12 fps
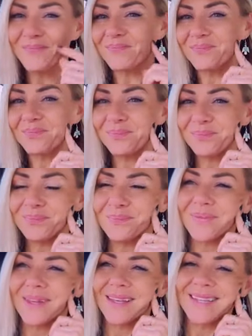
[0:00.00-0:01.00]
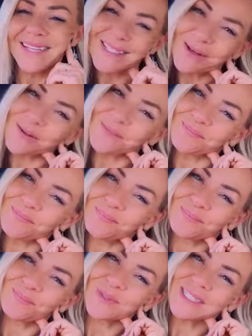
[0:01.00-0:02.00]
I don't do that as part of my morning routine
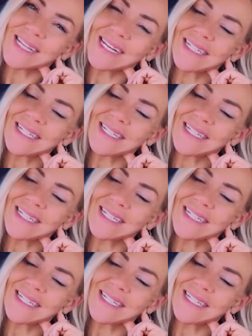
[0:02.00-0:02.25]
anymore,